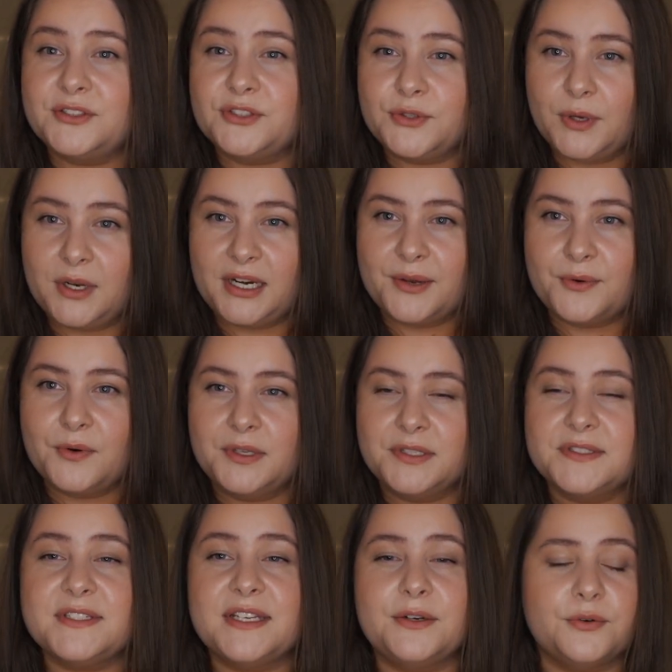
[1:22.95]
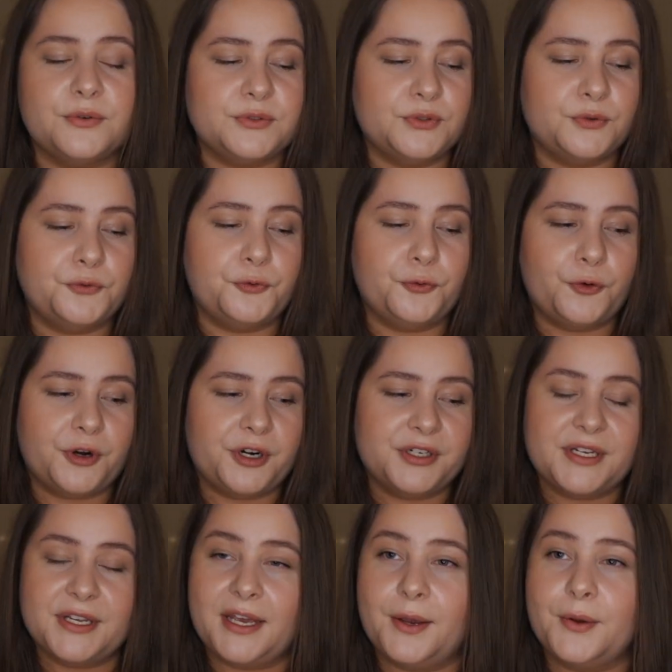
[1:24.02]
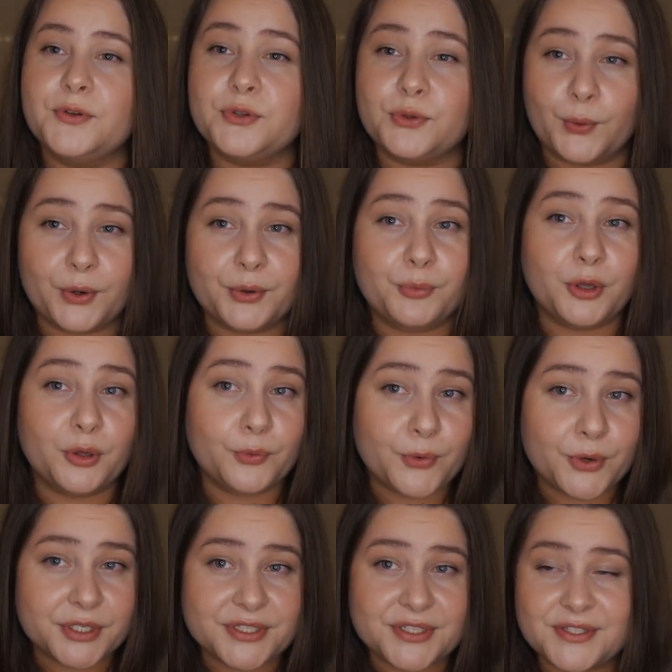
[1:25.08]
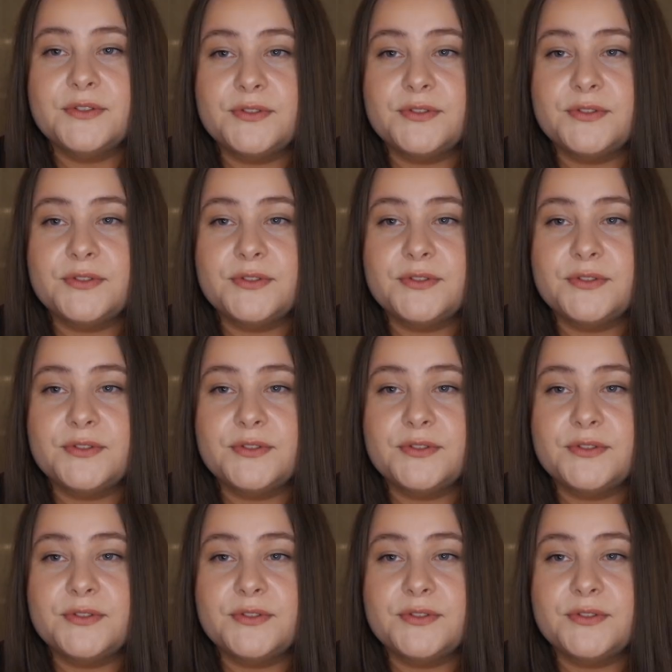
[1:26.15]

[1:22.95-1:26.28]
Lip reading: shearling ones and also for the normal ones.